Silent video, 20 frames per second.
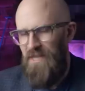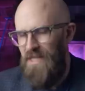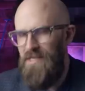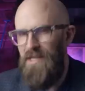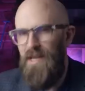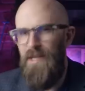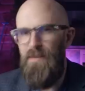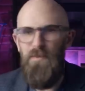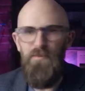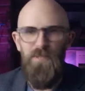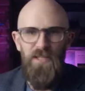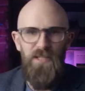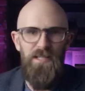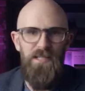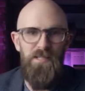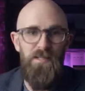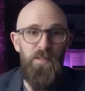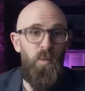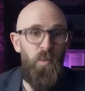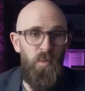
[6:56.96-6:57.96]
As the name
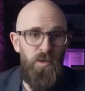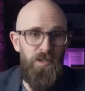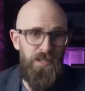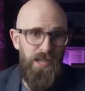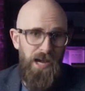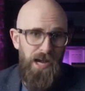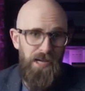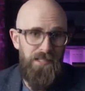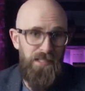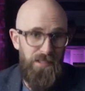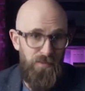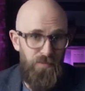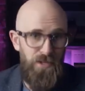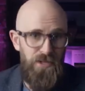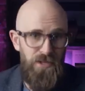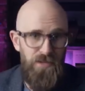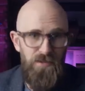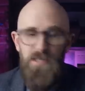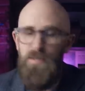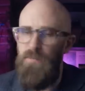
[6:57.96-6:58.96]
implies, wood gas is
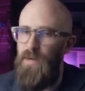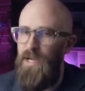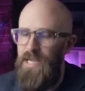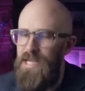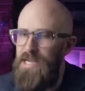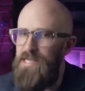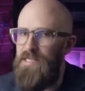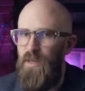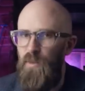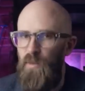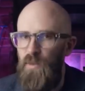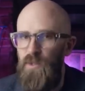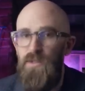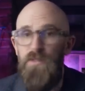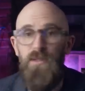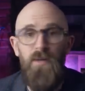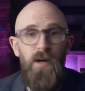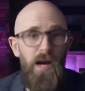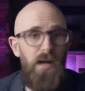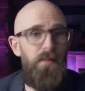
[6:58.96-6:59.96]
produced by heating
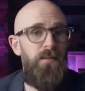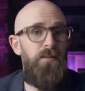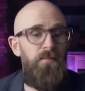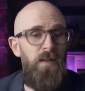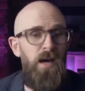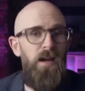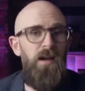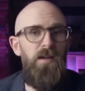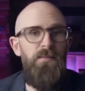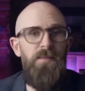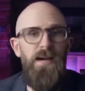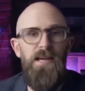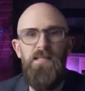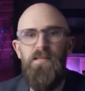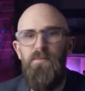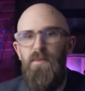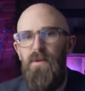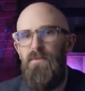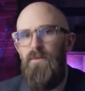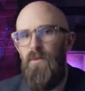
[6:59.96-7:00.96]
wood or other
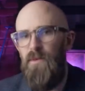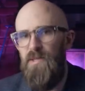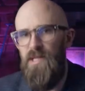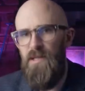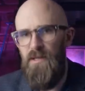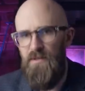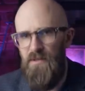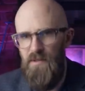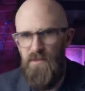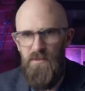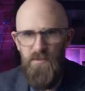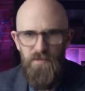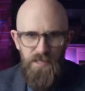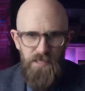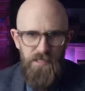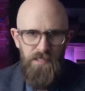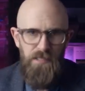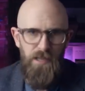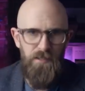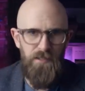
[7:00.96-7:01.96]
biomass above 1400
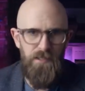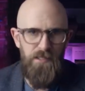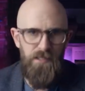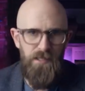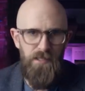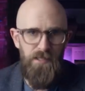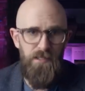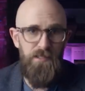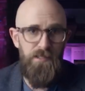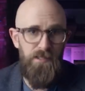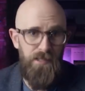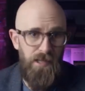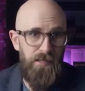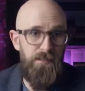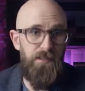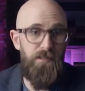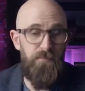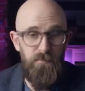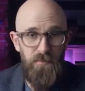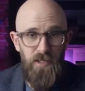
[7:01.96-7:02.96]
degrees Celsius
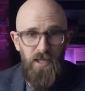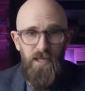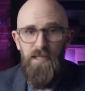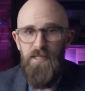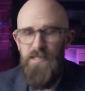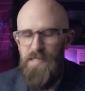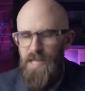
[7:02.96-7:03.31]
and, like